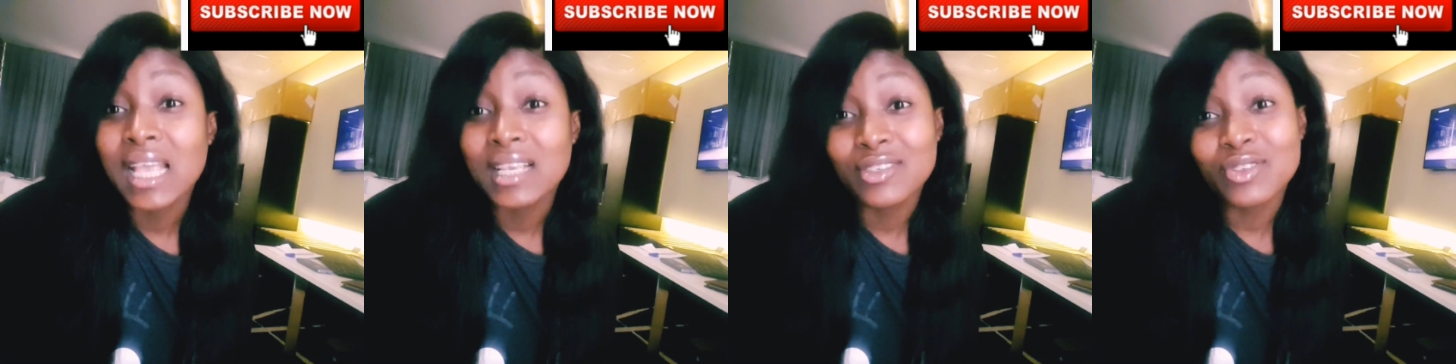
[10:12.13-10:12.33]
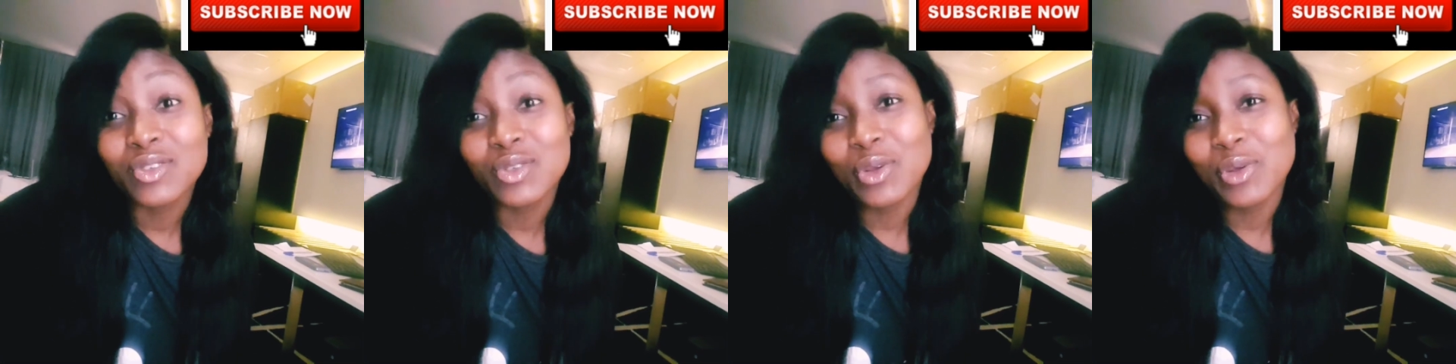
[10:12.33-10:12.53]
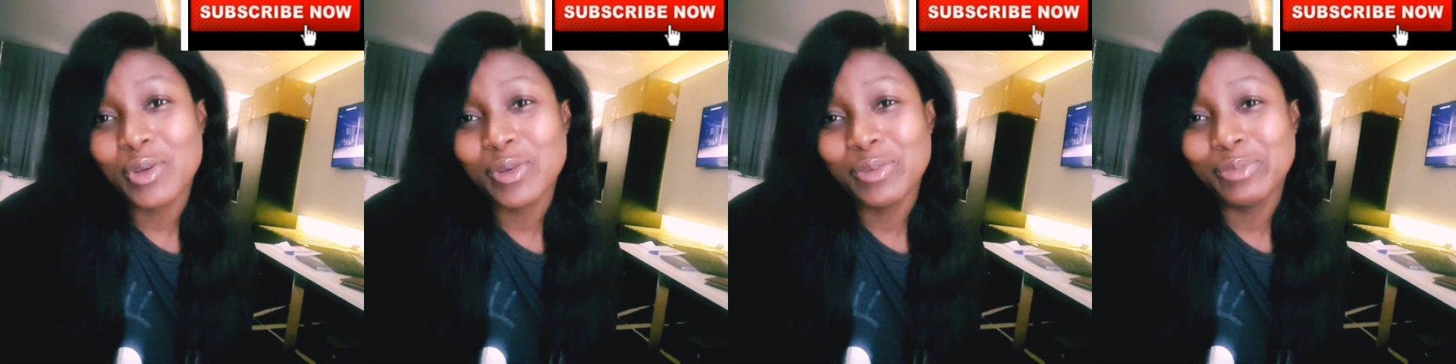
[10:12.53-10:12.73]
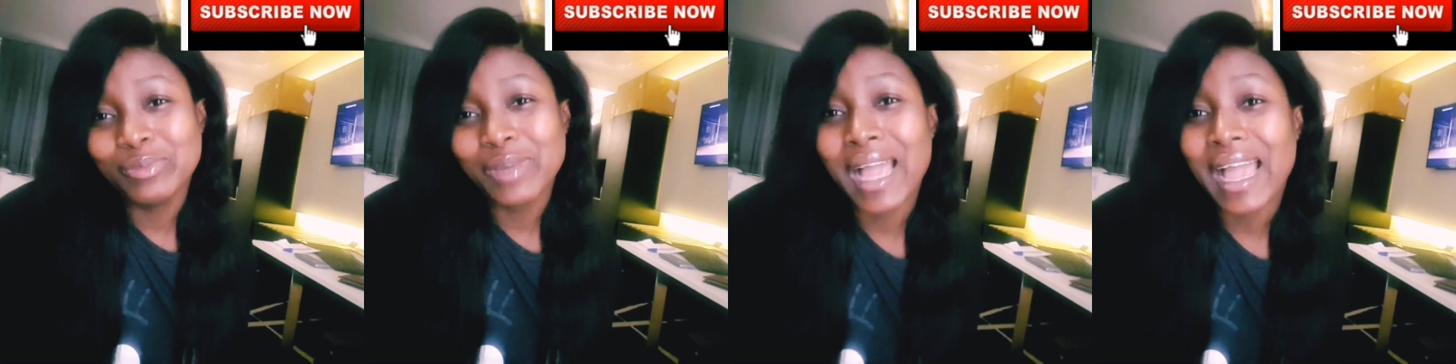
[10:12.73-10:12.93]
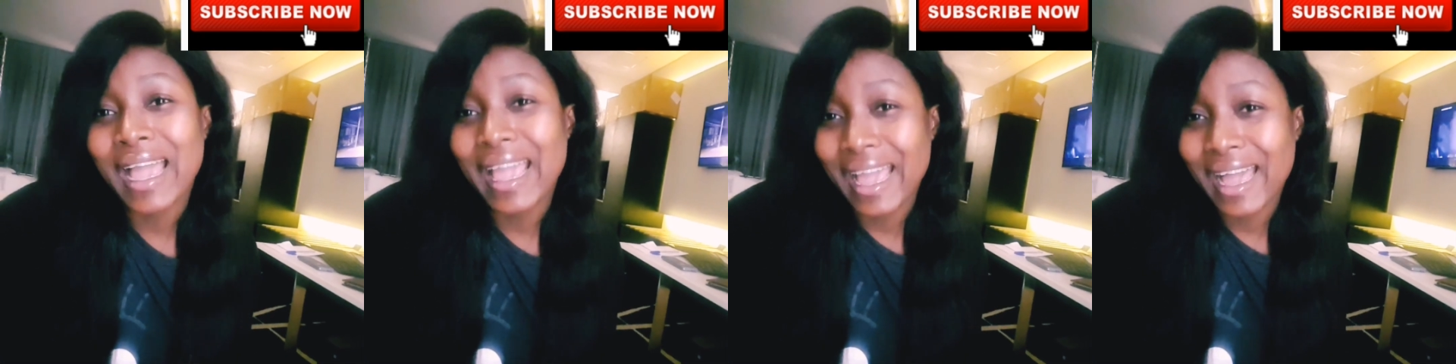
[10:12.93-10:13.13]
So
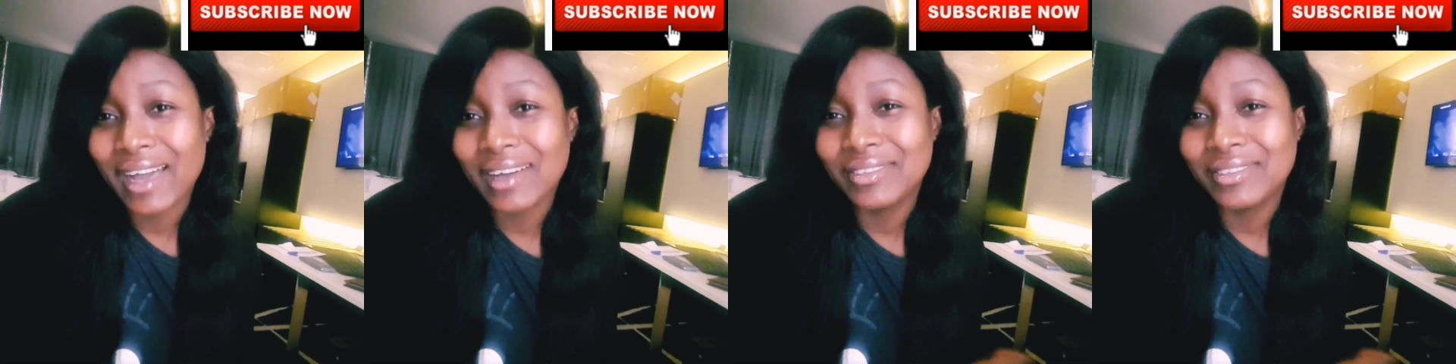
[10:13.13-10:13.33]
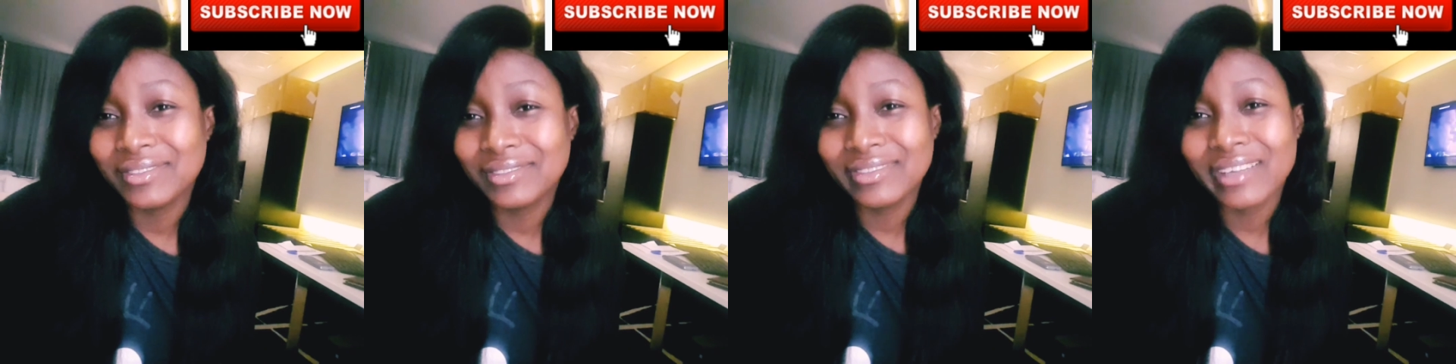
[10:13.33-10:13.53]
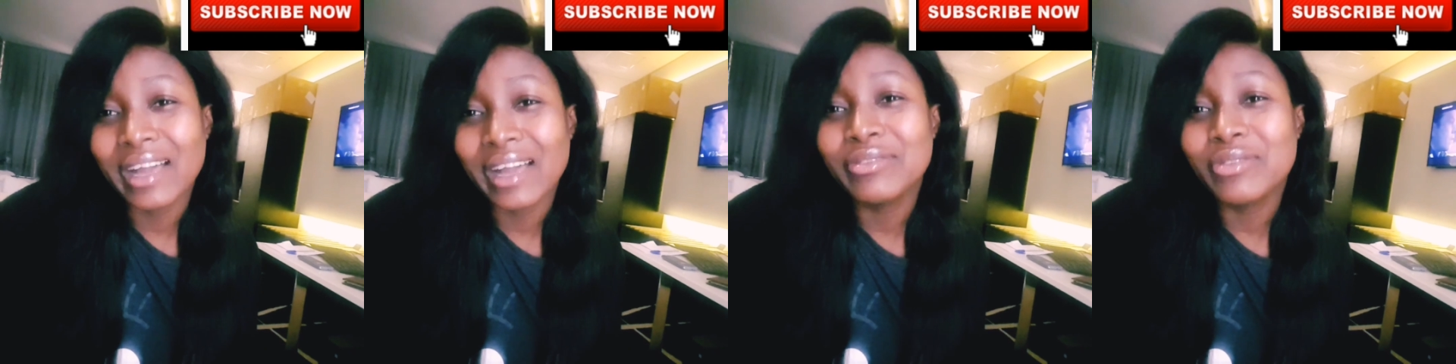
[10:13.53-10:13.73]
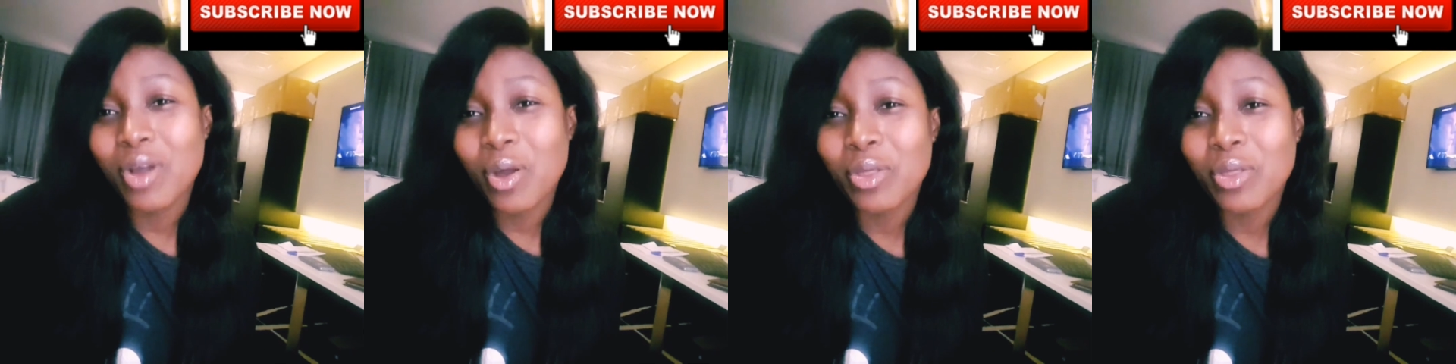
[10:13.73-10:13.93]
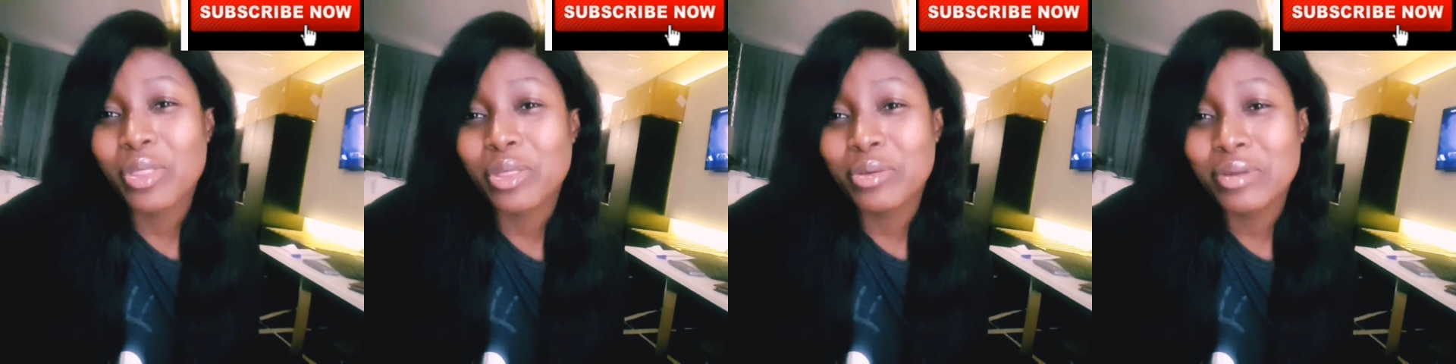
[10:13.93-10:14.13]
I've
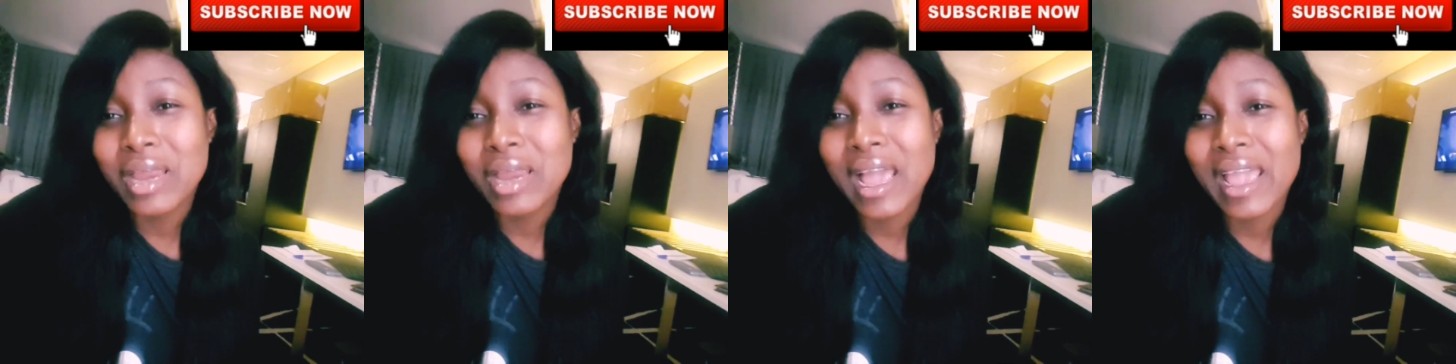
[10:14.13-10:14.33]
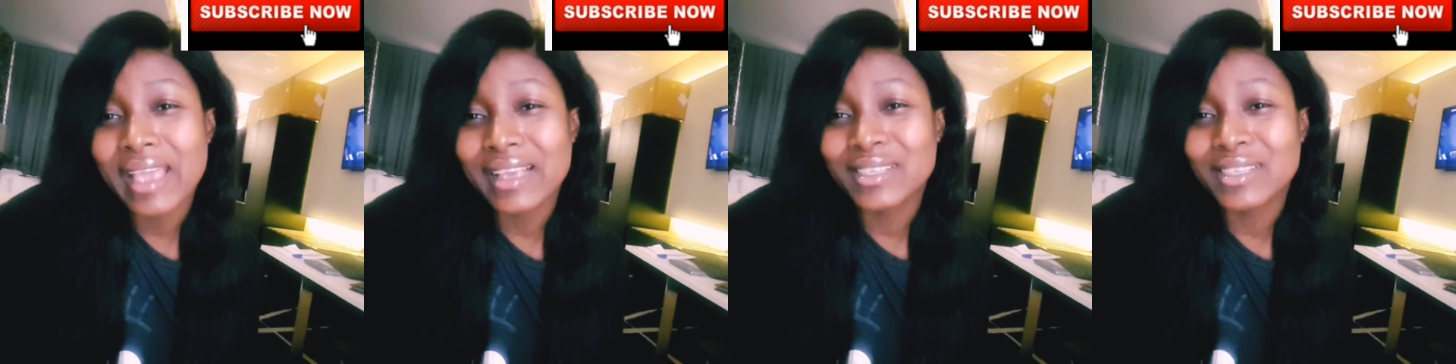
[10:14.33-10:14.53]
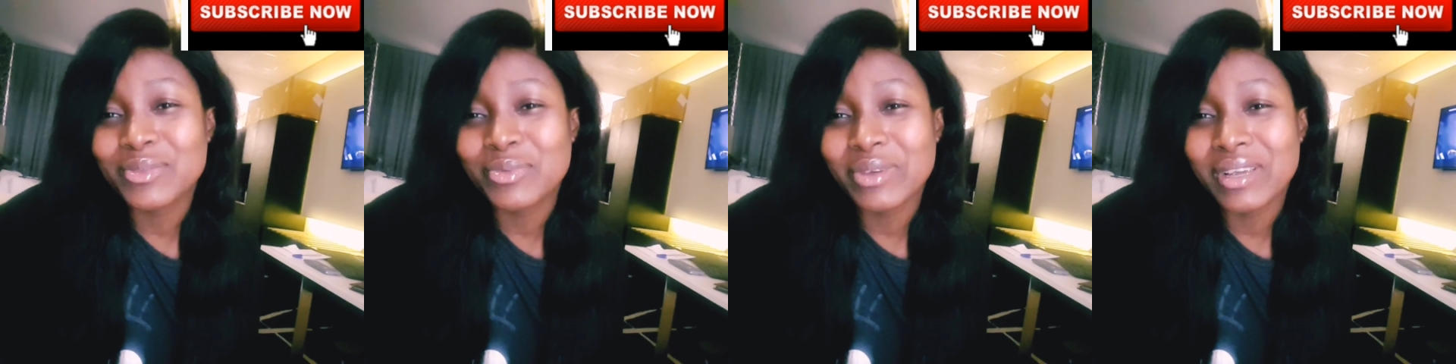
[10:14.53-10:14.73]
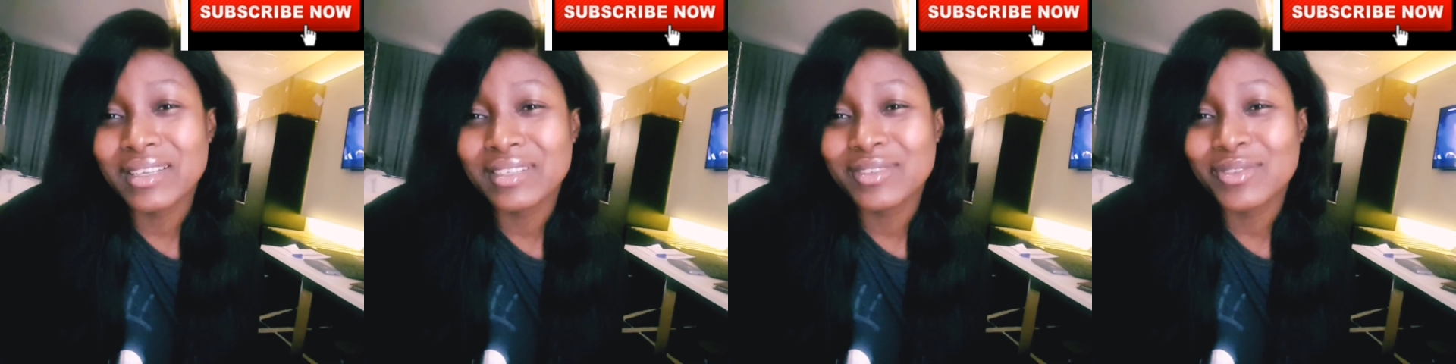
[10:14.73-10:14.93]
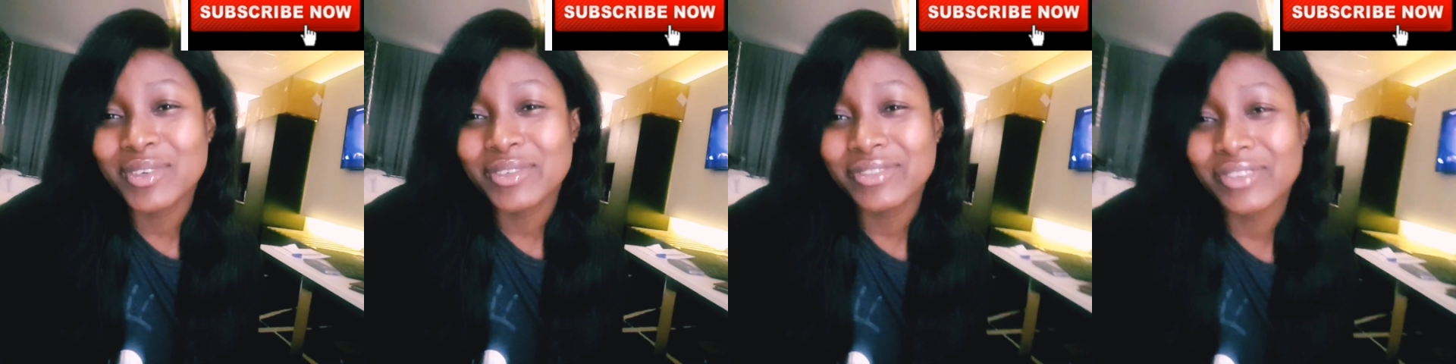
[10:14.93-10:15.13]
gone through that
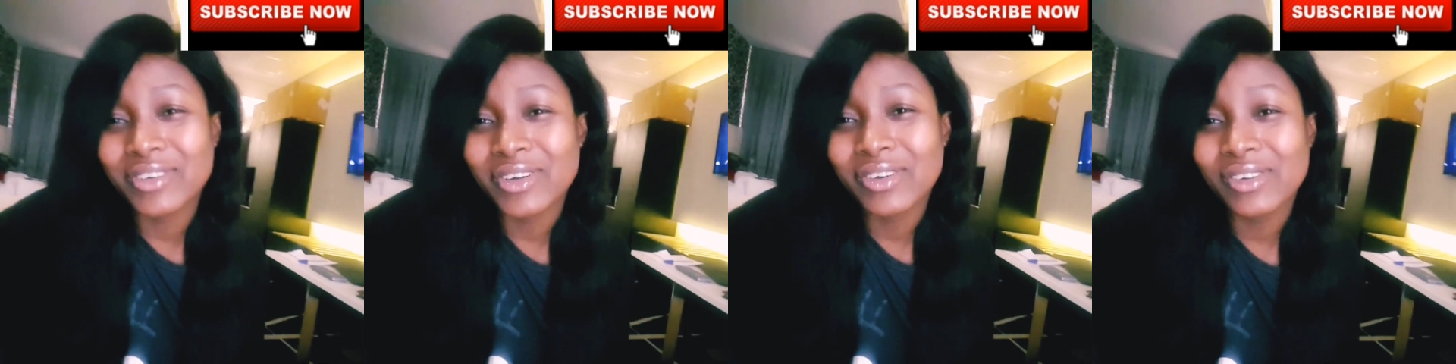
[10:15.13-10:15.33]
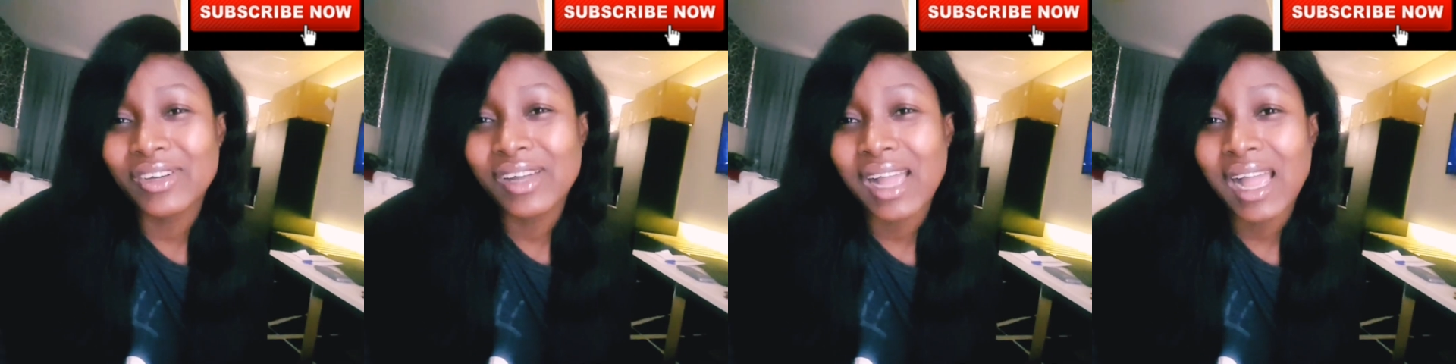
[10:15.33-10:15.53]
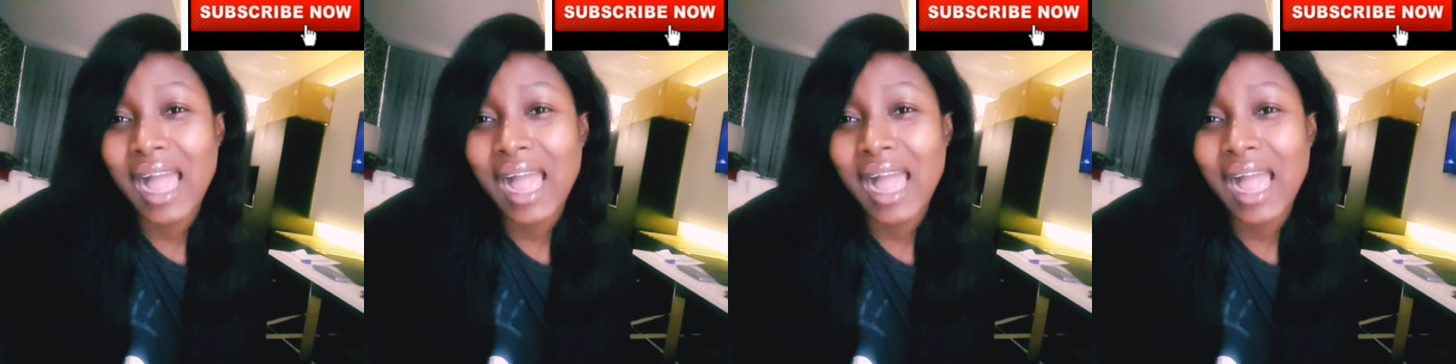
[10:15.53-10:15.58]
experience before.